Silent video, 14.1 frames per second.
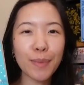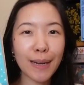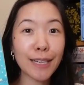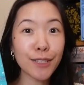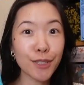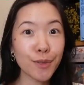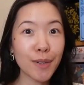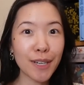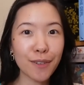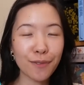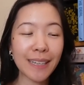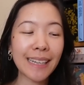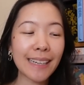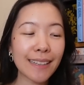but I do want to
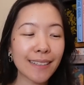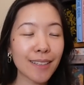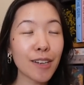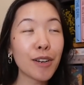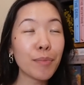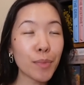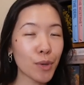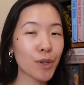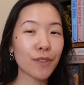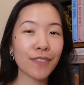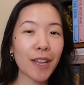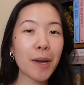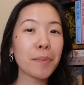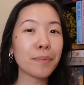read more of
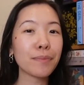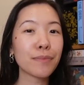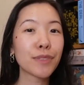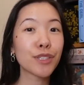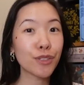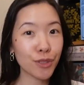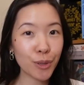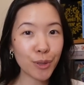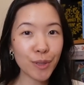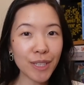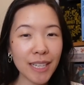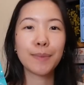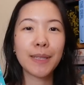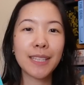them
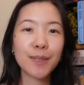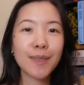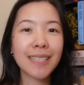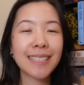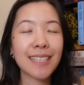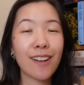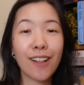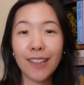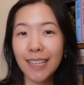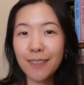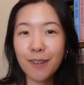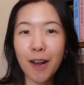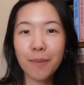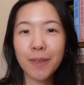soon. But this one is a holiday
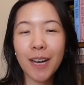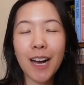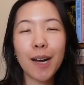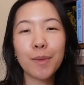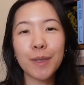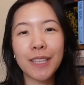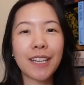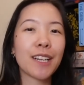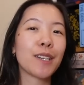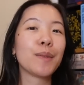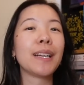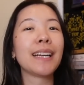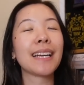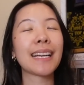rom-com where the
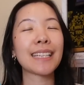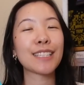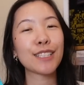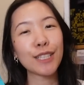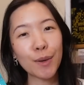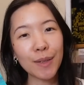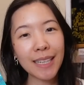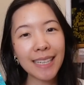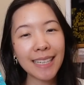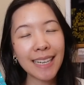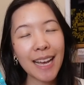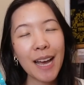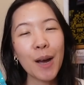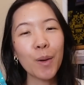heroine gets snowed
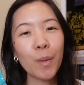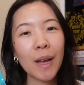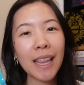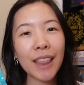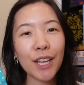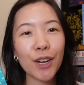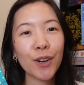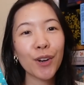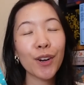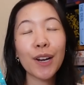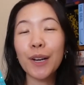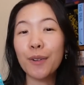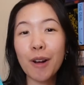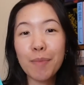in with
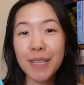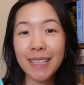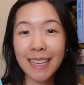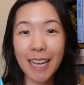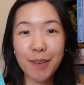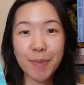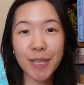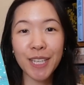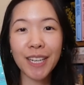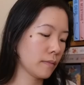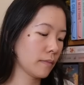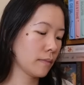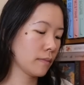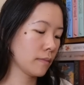her grumpy neighbor.
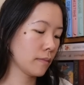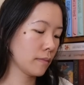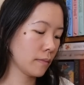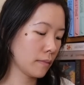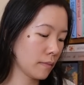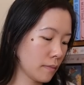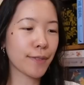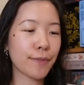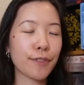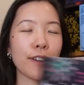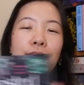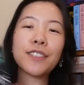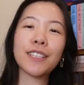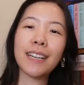And then something else from
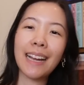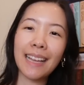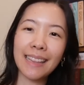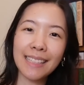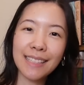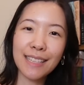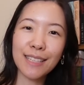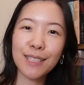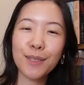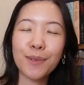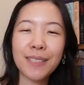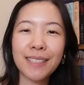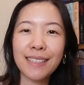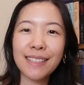Forever. This is
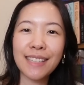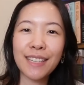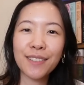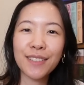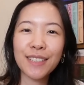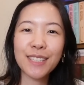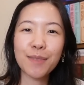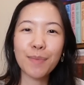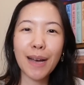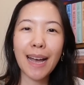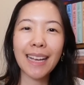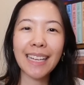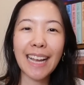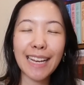Twisted Secrets
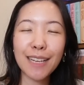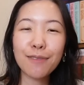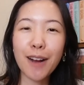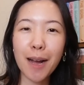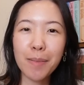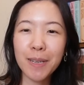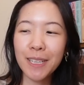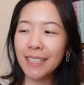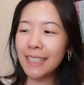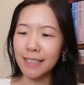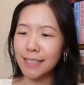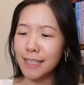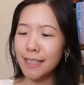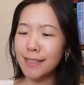by Katie Robert.
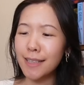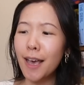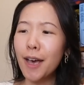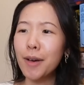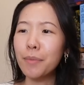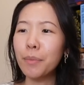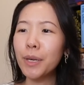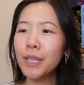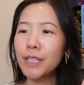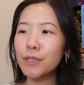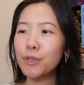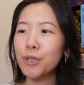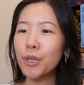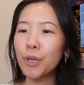This is
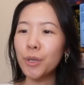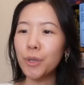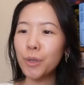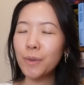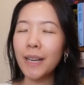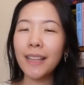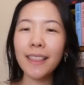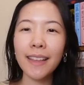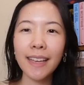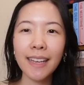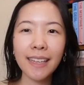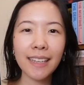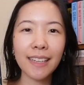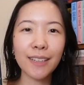book 2, I
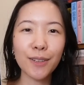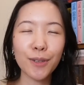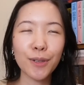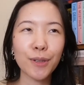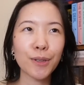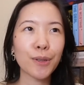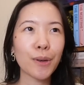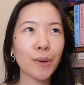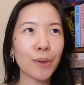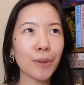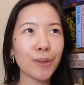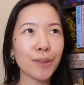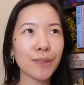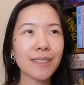think, in her
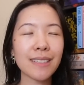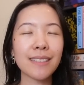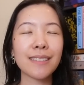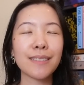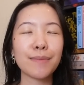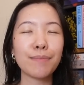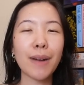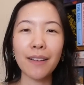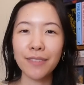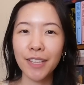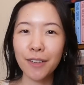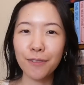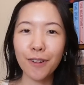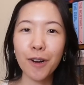old
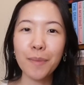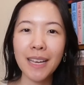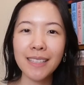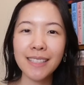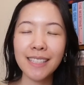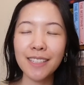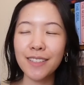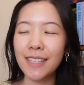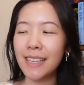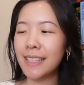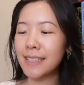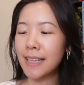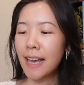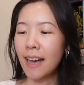mafia romance
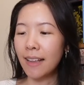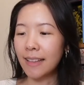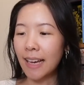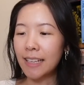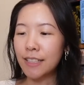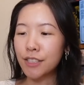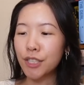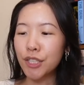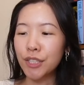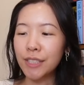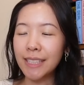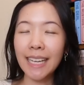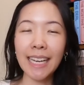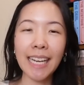series that is
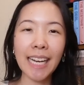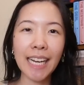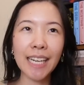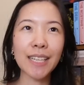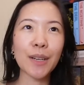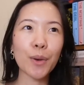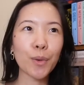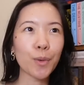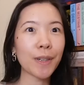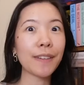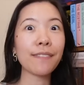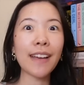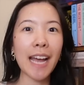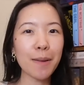currently getting
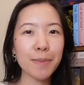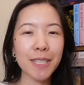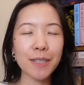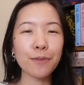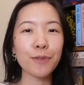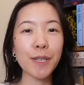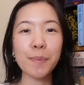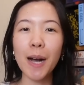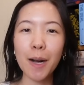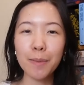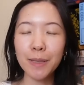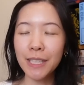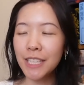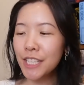revamped and
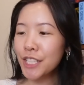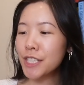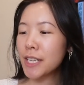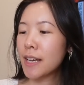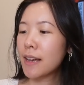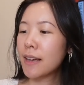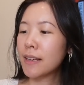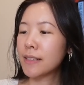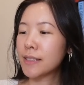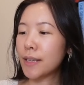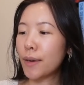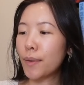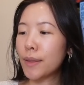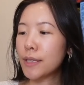republished.
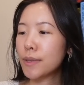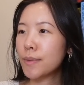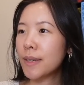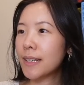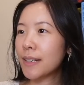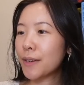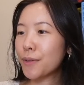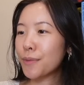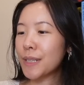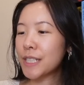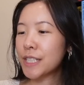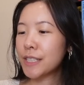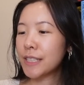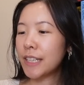So this one
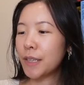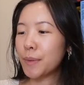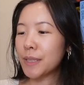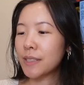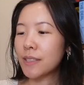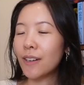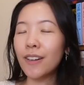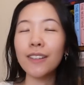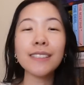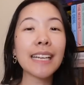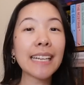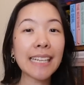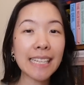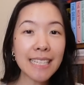originally was called
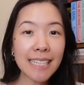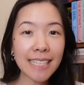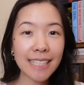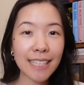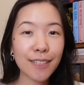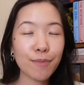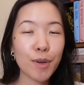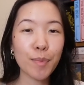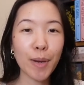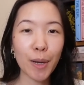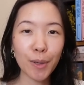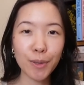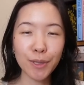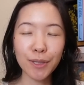An Indecent
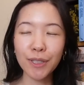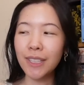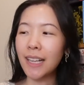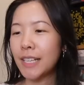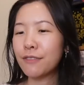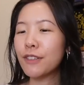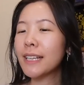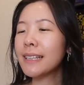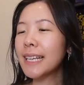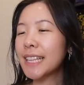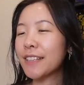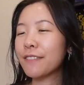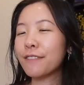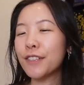Proposal. I read
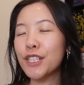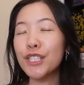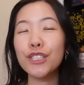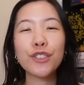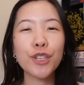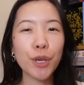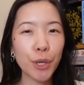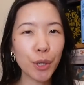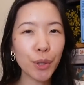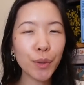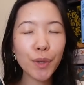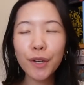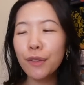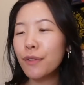like the first 2
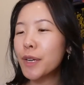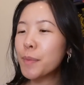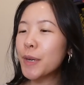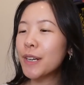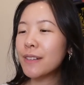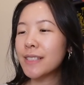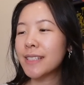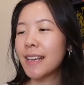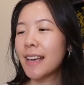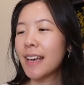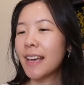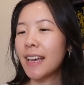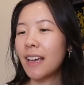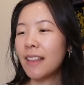or 3 books
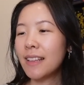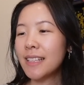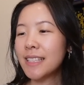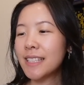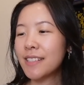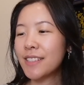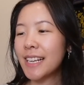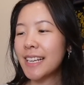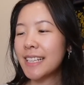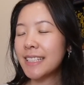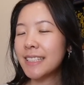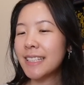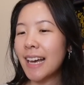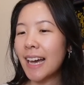in the
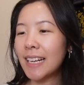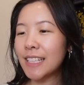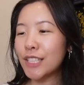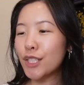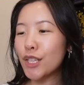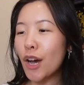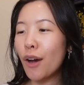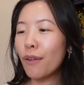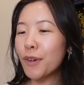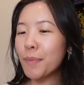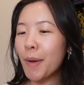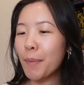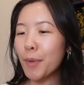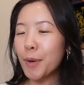series. I don't
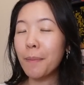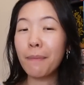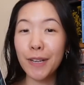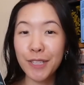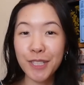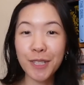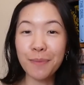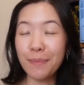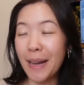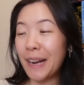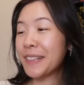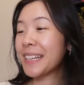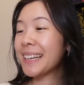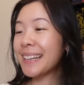remember much
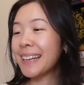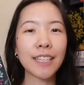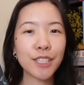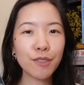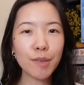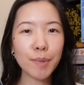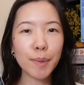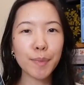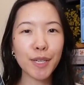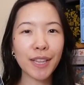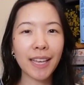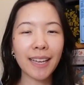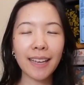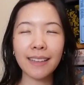about it. I do remember
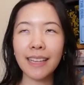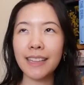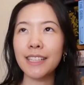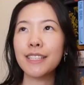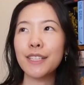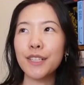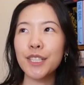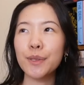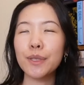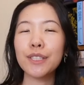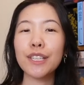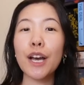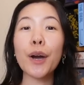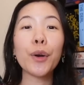thinking that the series
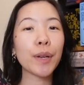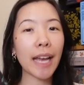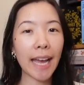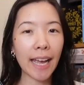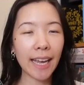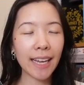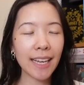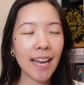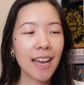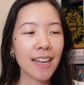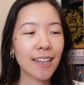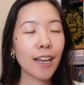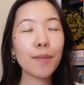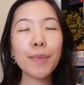was okay.
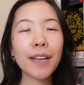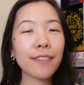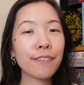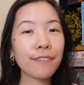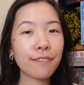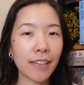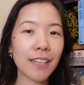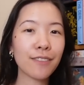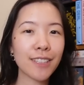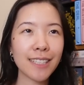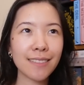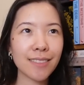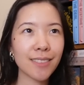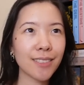Not my
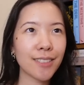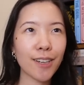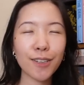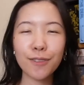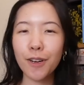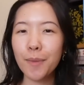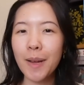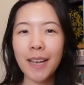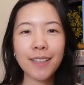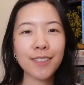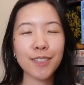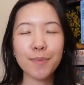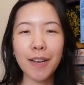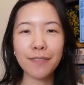favorite dark
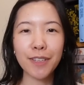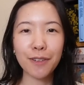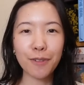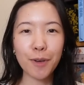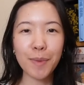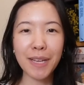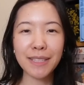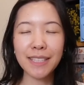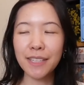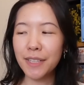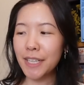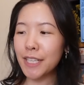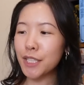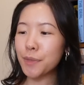romance or mafia romance
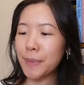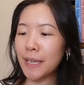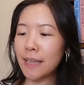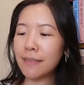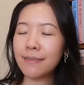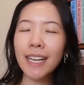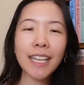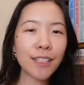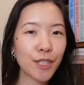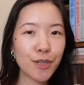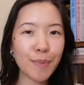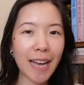series, but not too